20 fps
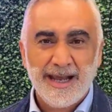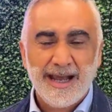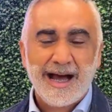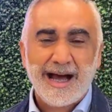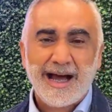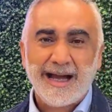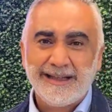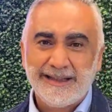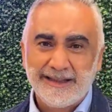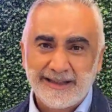
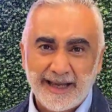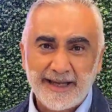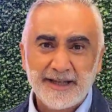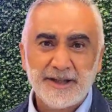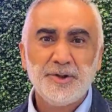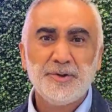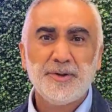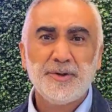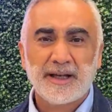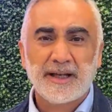I'd like
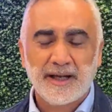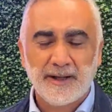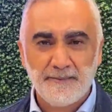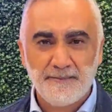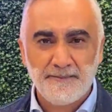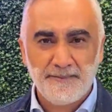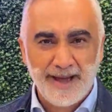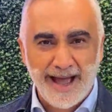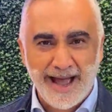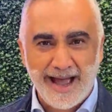you to come
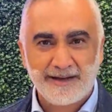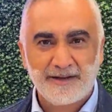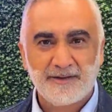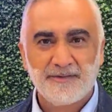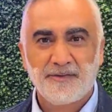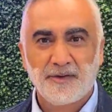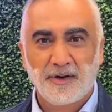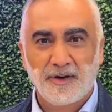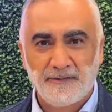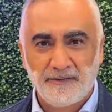back
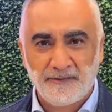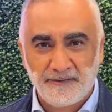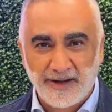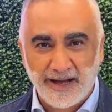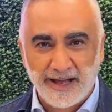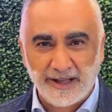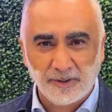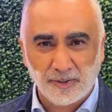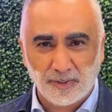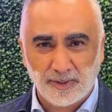for a
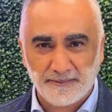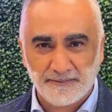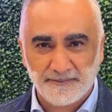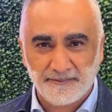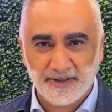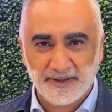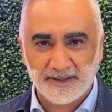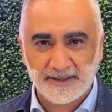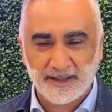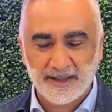follow-up
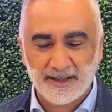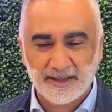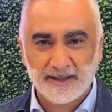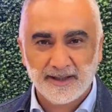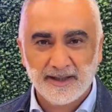visit